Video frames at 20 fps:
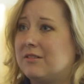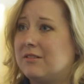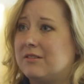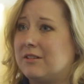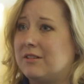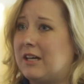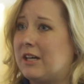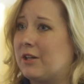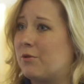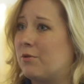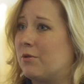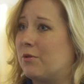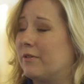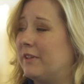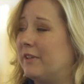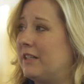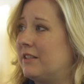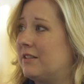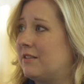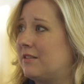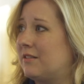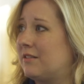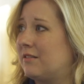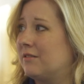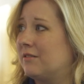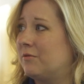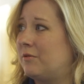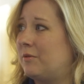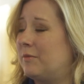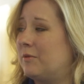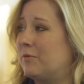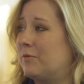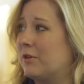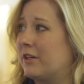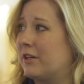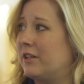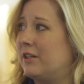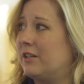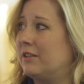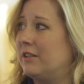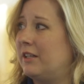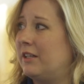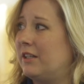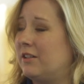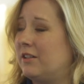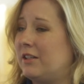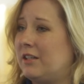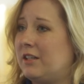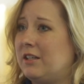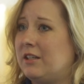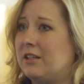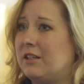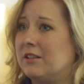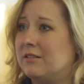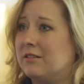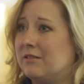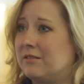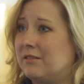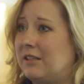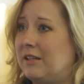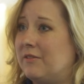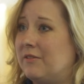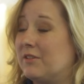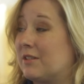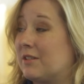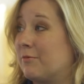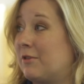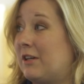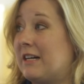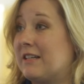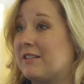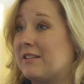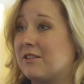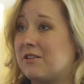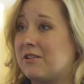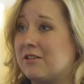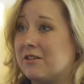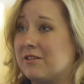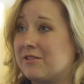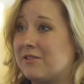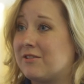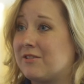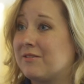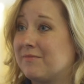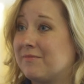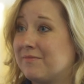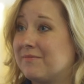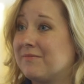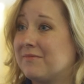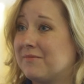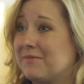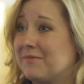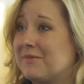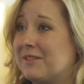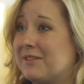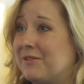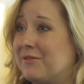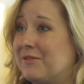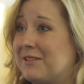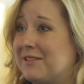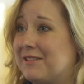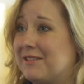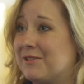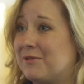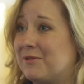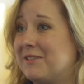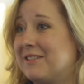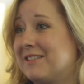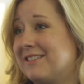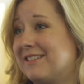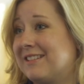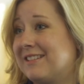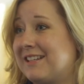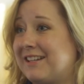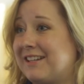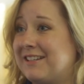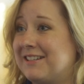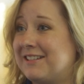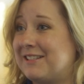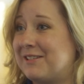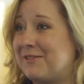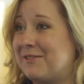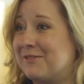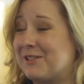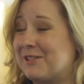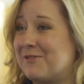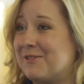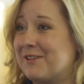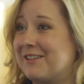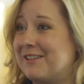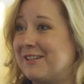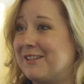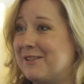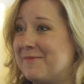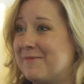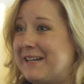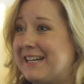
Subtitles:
a lot of Corvettes we've been working on lately, and even some classic cars. So it's always exciting to see what's going on in the